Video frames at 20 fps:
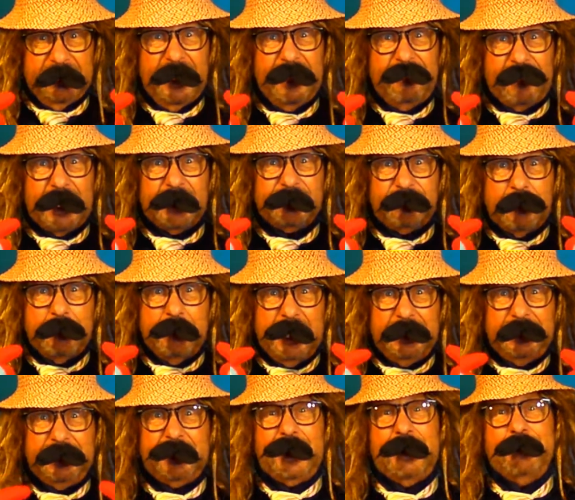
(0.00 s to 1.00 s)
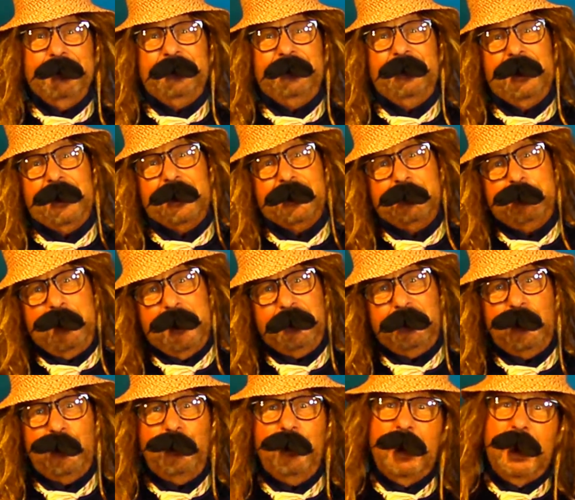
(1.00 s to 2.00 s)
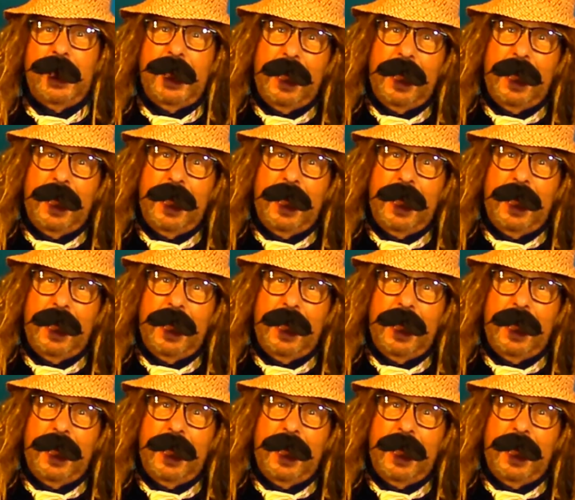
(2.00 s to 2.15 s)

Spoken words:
they've asked for me to come and sing a special